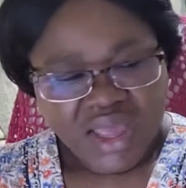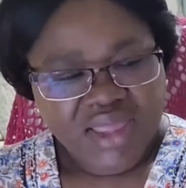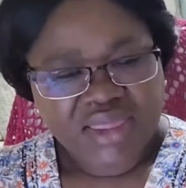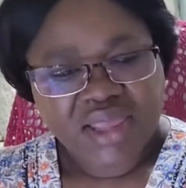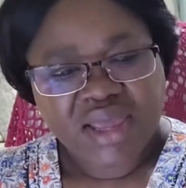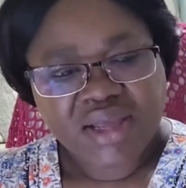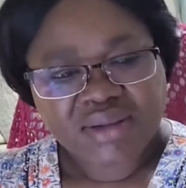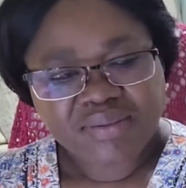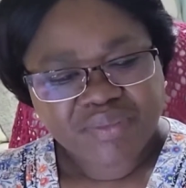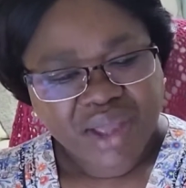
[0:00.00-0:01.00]

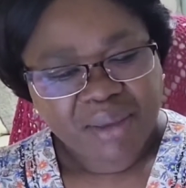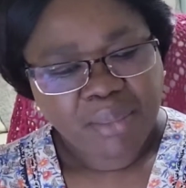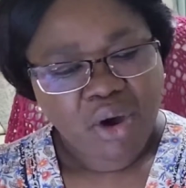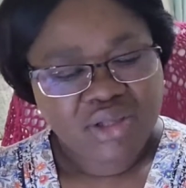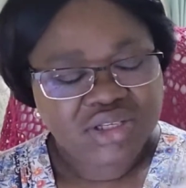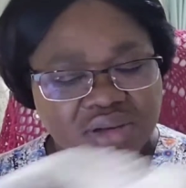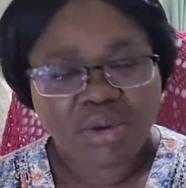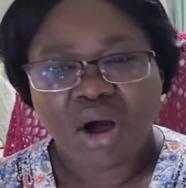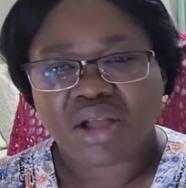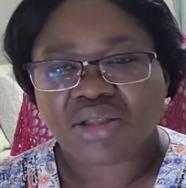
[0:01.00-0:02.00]
Then I bought some
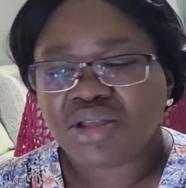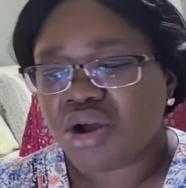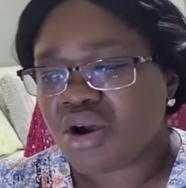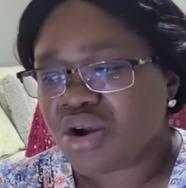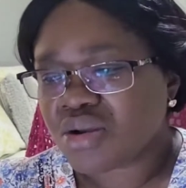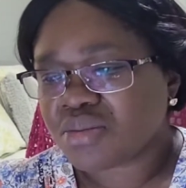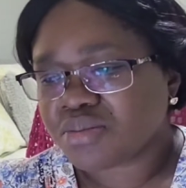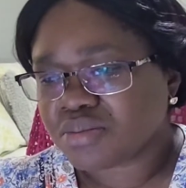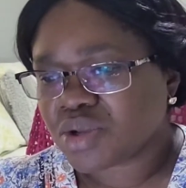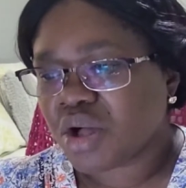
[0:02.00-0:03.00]
cotton yarn
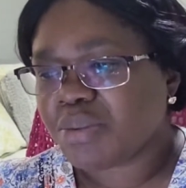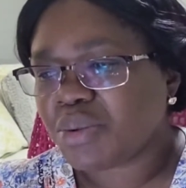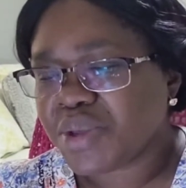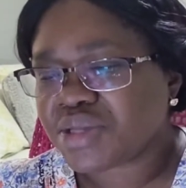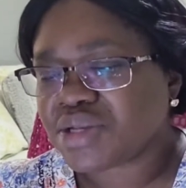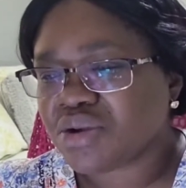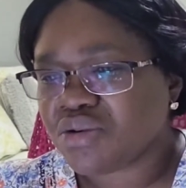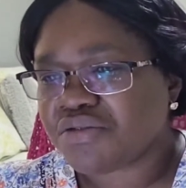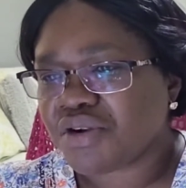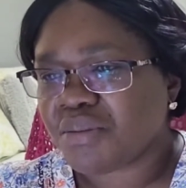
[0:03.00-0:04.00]
a couple weeks ago
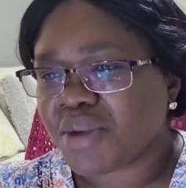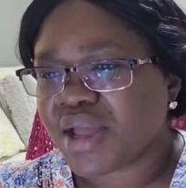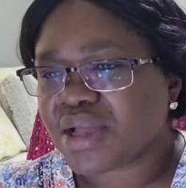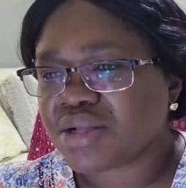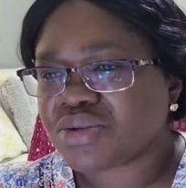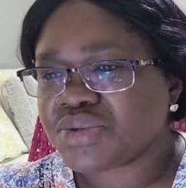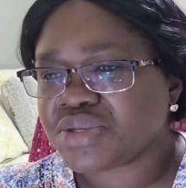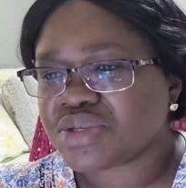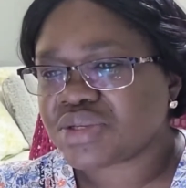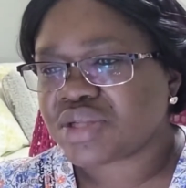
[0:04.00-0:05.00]
from
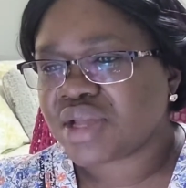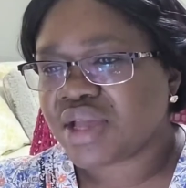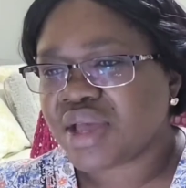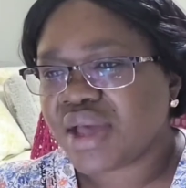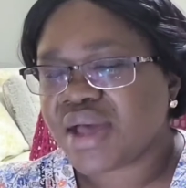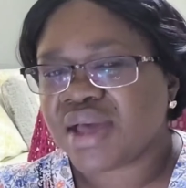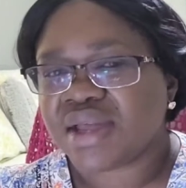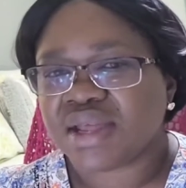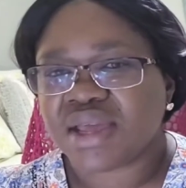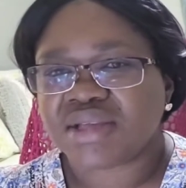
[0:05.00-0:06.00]
Michael's. They
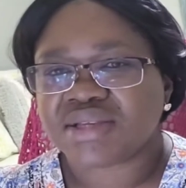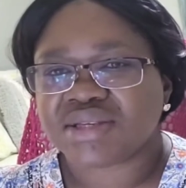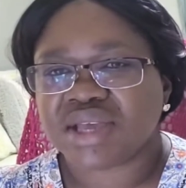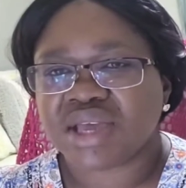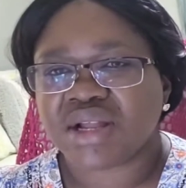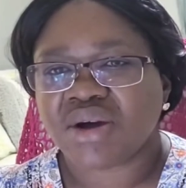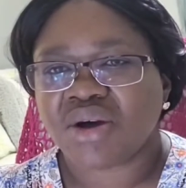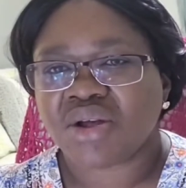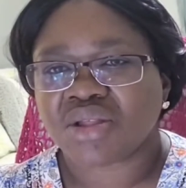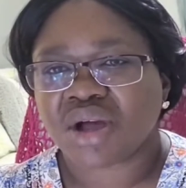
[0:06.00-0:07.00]
had a sale
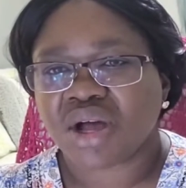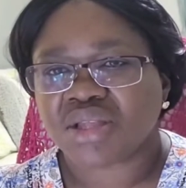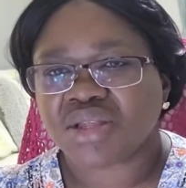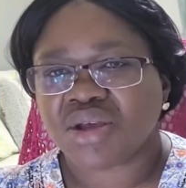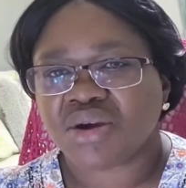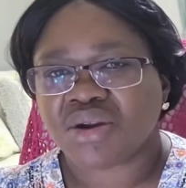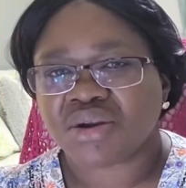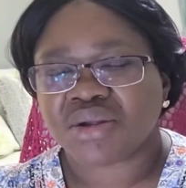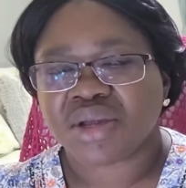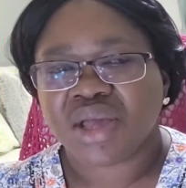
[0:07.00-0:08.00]
on cotton yarn,
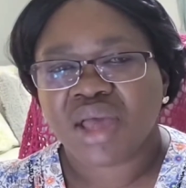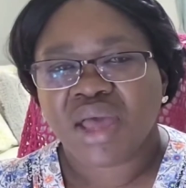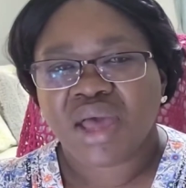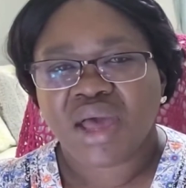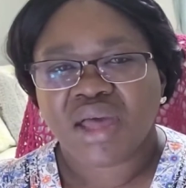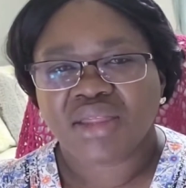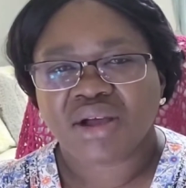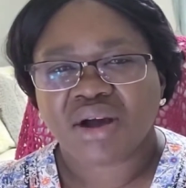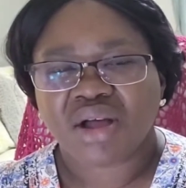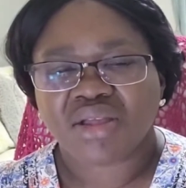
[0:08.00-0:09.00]
and the
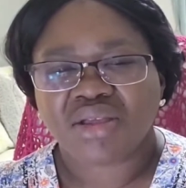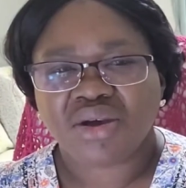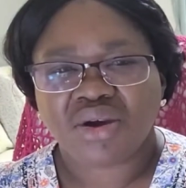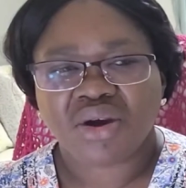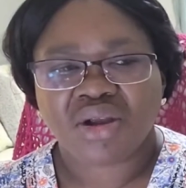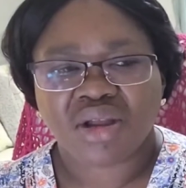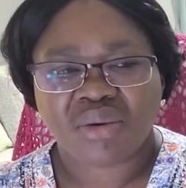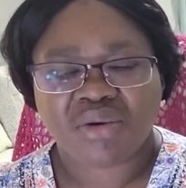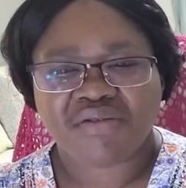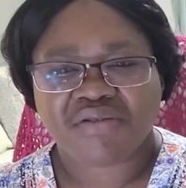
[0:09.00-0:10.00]
cotton yarn, they
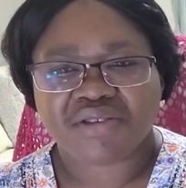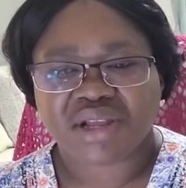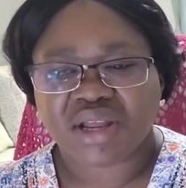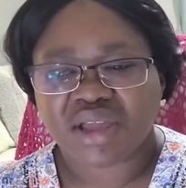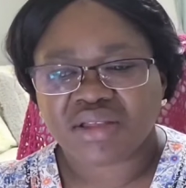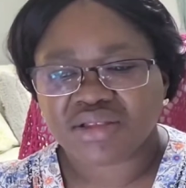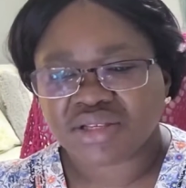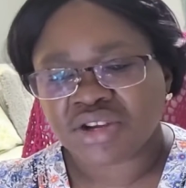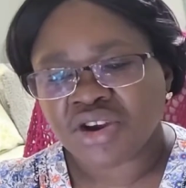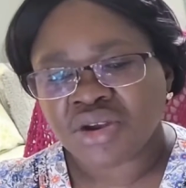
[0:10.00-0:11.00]
were selling it
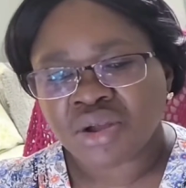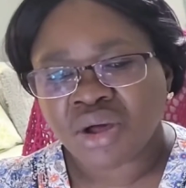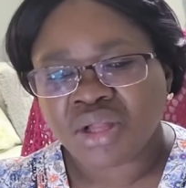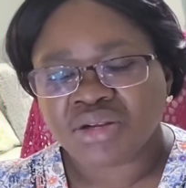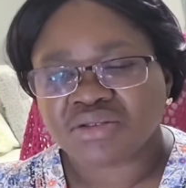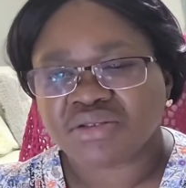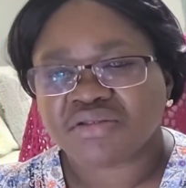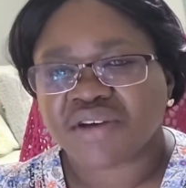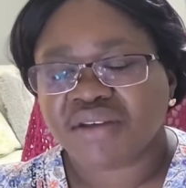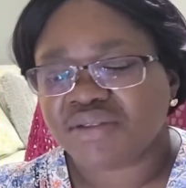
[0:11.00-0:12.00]
certain colors for
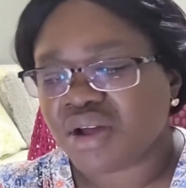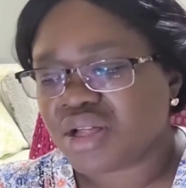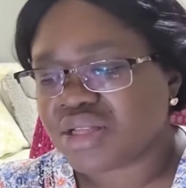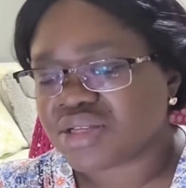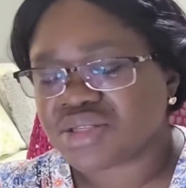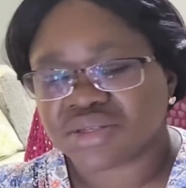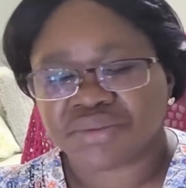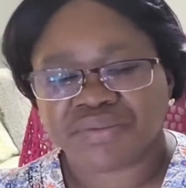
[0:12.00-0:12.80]
$5.